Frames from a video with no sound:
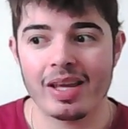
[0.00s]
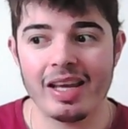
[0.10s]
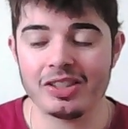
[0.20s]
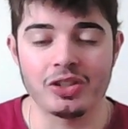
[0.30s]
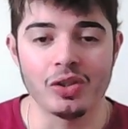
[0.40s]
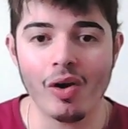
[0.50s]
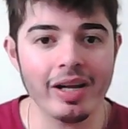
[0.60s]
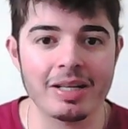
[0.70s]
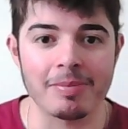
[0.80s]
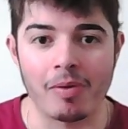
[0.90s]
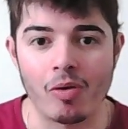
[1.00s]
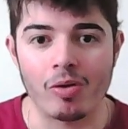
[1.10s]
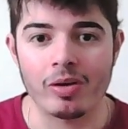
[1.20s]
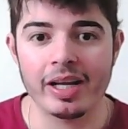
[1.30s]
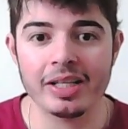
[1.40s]
It's not anymore.
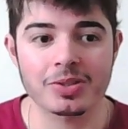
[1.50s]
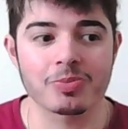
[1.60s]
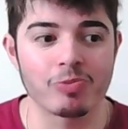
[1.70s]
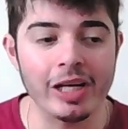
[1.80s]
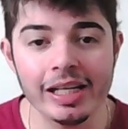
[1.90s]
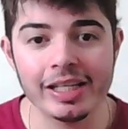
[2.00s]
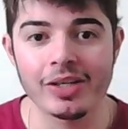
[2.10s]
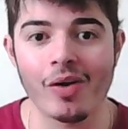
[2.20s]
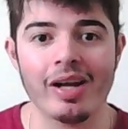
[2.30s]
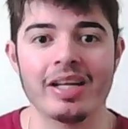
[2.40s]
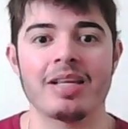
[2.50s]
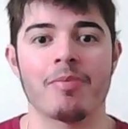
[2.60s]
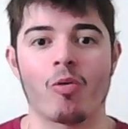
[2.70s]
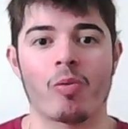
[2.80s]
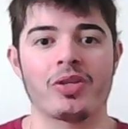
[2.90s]
It's really not
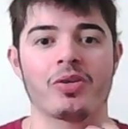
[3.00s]
anymore when you